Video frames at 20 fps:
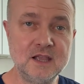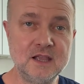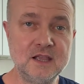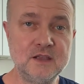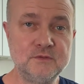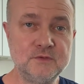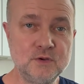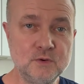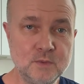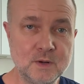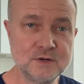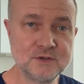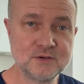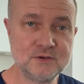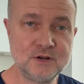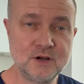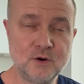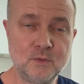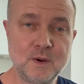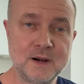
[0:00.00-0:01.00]
If you want to
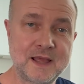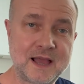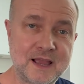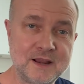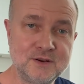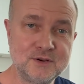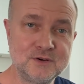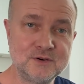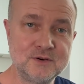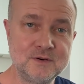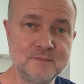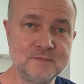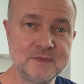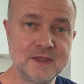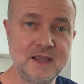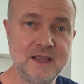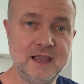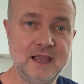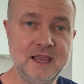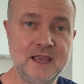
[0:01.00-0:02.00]
know what I do,
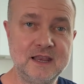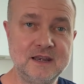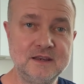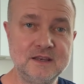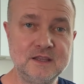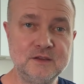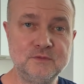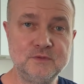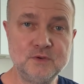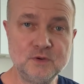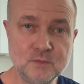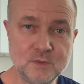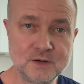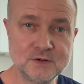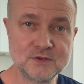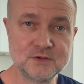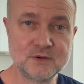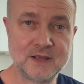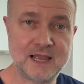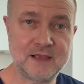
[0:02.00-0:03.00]
and if you
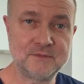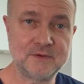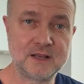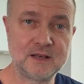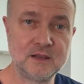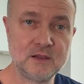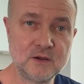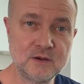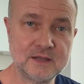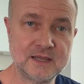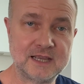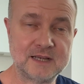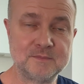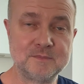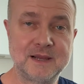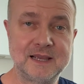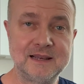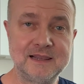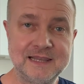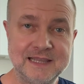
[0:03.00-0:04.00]
want to have a look at
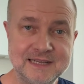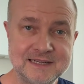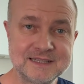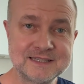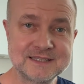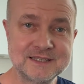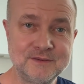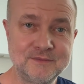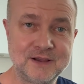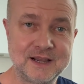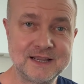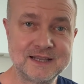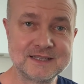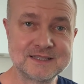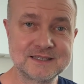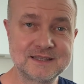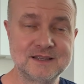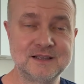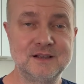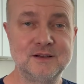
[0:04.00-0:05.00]
my latest
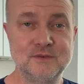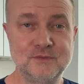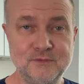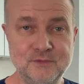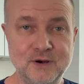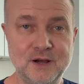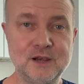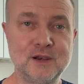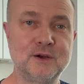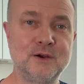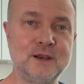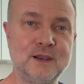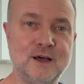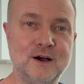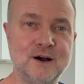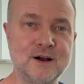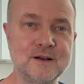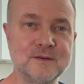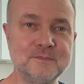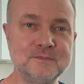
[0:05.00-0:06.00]
device, follow
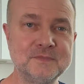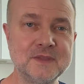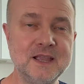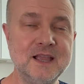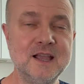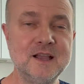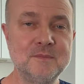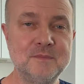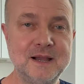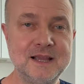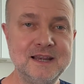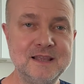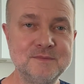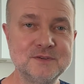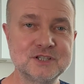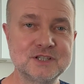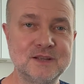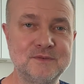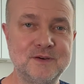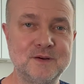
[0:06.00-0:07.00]
along. My name
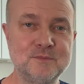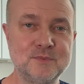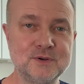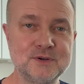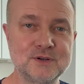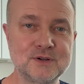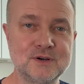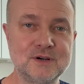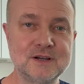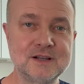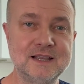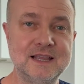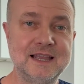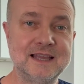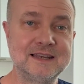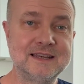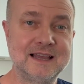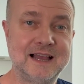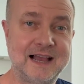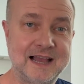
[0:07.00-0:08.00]
is Stefan Buntrock,
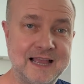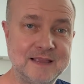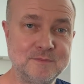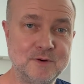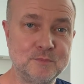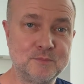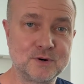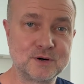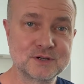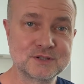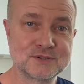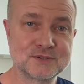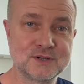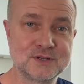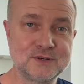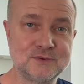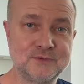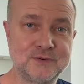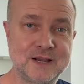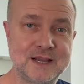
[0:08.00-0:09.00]
and I'm a board
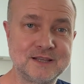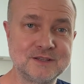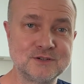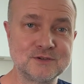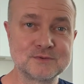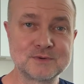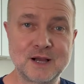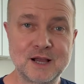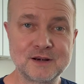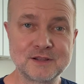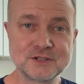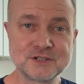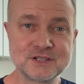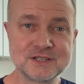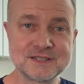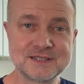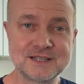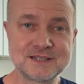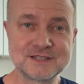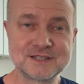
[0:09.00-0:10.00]
certified
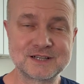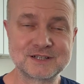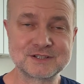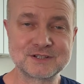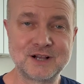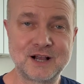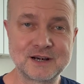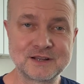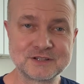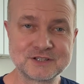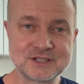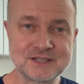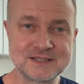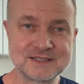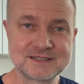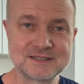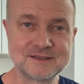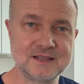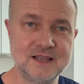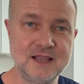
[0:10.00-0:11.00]
urologist and
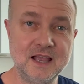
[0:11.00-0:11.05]
sexologist.